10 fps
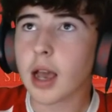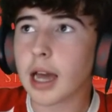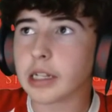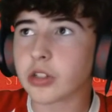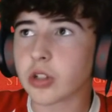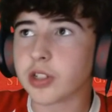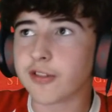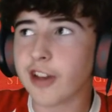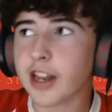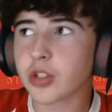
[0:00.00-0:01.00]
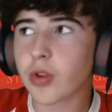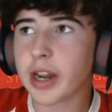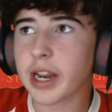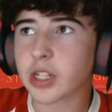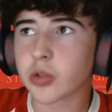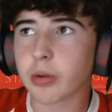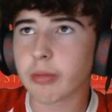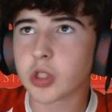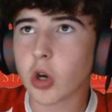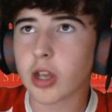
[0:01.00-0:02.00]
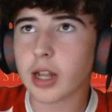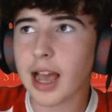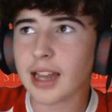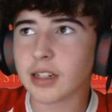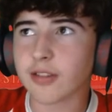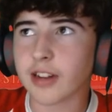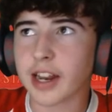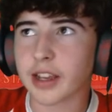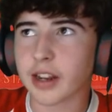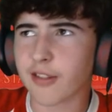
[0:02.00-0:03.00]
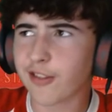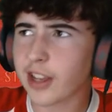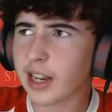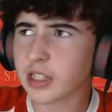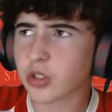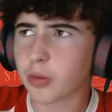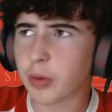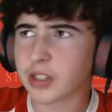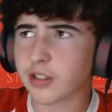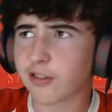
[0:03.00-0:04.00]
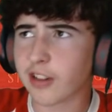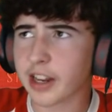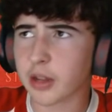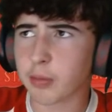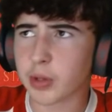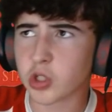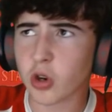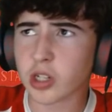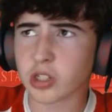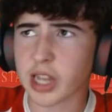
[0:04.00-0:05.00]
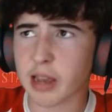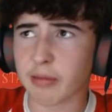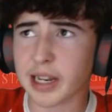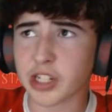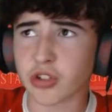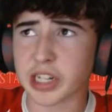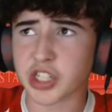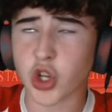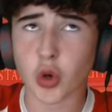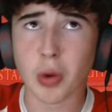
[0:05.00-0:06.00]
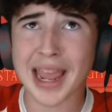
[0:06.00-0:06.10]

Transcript: And he's got his defenders right next to him, Doyle and Flanagan. I feel like he's going to pass to Flanagan, but Doyle's came literally 2